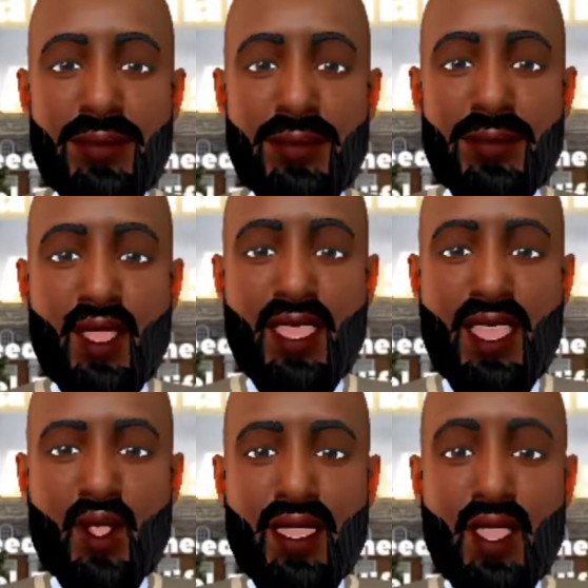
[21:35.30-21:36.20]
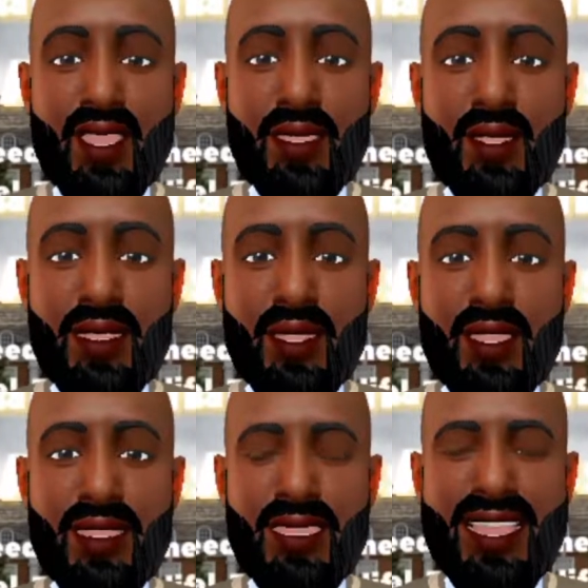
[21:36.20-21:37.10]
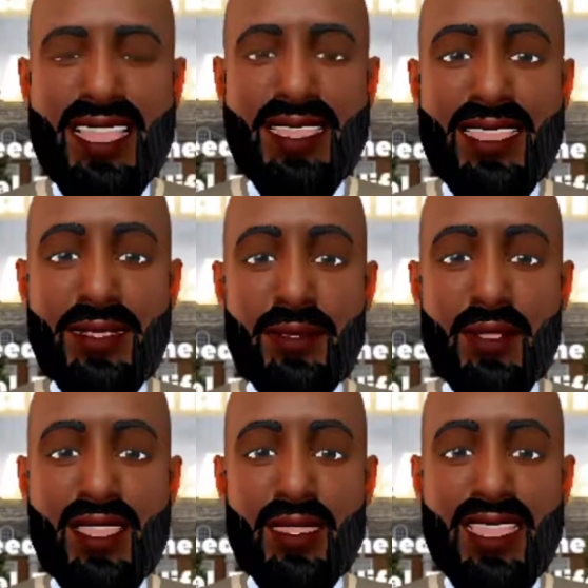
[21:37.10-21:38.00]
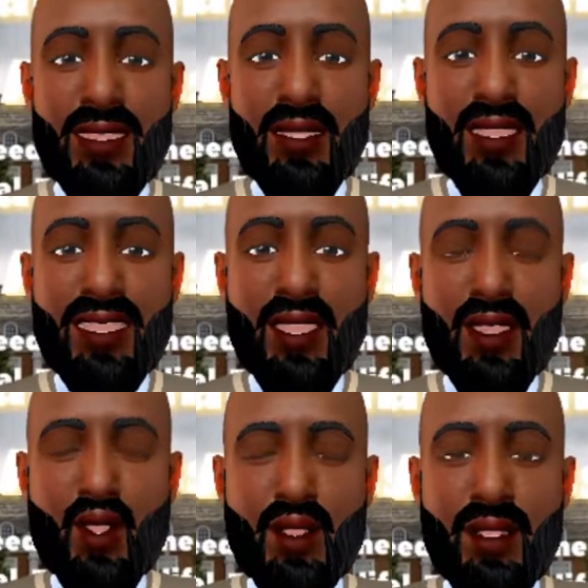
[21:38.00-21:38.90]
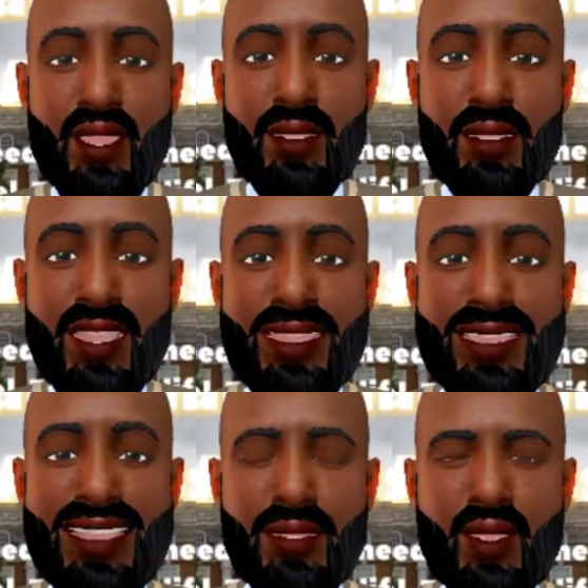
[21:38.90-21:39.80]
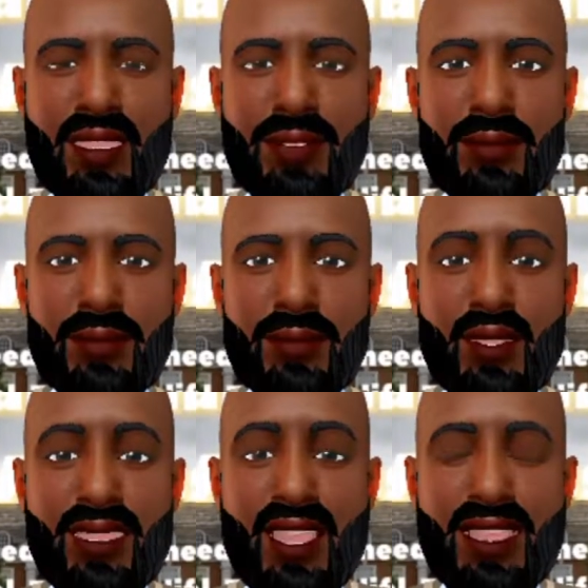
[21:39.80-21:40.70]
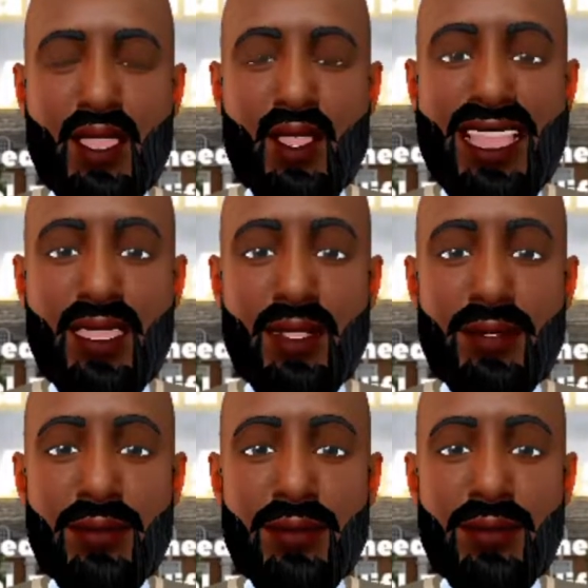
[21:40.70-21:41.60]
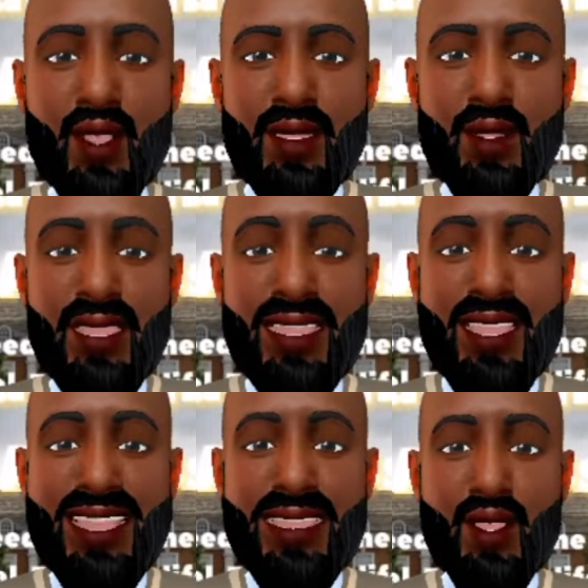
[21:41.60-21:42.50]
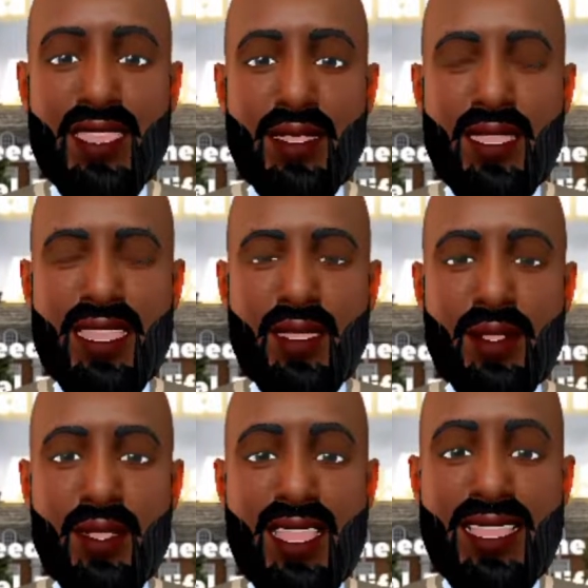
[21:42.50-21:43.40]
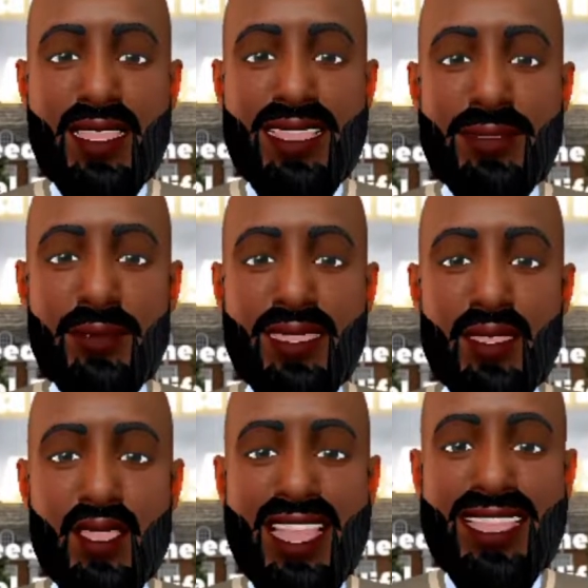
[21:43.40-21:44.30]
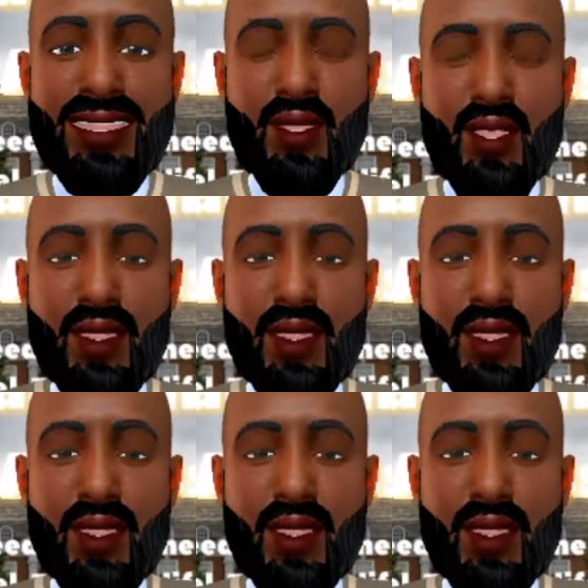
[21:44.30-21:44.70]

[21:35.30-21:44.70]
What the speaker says: I wholeheartedly appreciate it, and it's definitely going to go towards the effort that I put out with continuing to be able to put out this valuable